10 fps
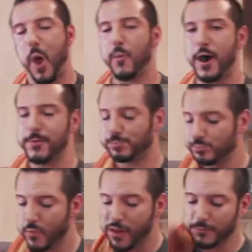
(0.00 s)
Wow.
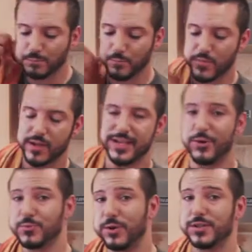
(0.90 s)
That
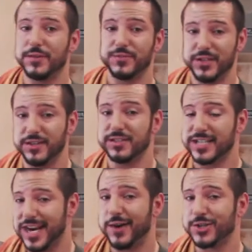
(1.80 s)
was worth the
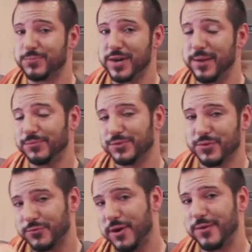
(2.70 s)
10 hours of prep, the
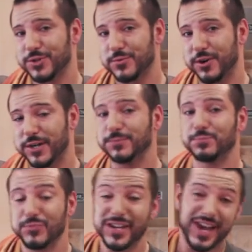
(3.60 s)
4 hours of work,
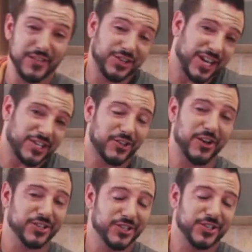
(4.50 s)
and the Jets
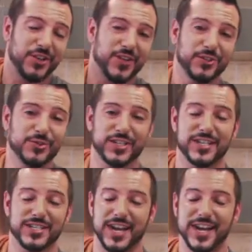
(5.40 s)
lost, because you know they're losing
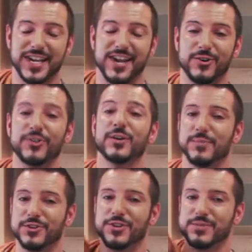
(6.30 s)
inside. I can't go look,
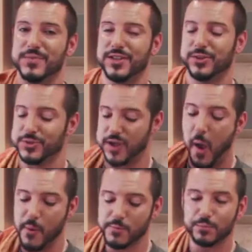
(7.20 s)
but trust me, they're losing.
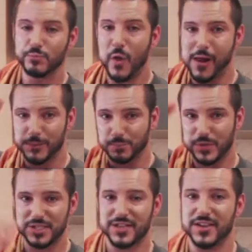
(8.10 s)

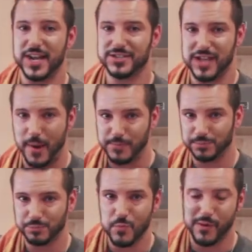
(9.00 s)
Until the next time,
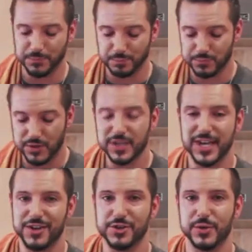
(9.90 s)

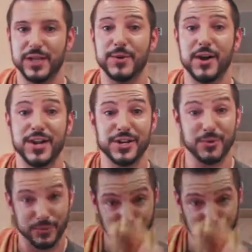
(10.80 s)
gotta do it. Let me know how you do.